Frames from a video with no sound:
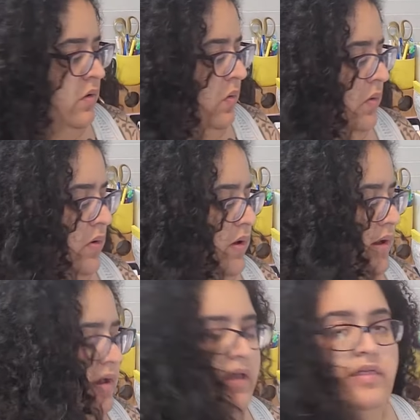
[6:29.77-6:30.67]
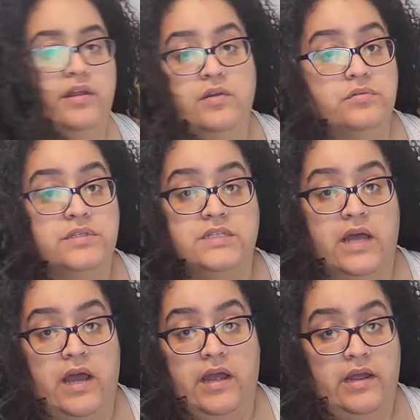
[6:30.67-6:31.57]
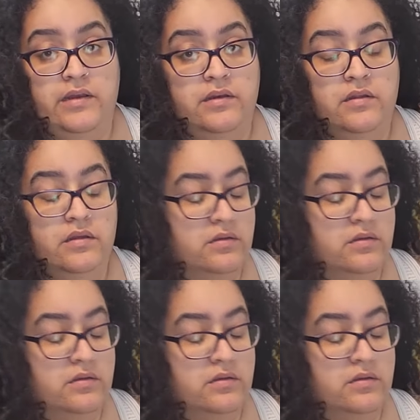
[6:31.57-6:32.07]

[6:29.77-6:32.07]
or the notes on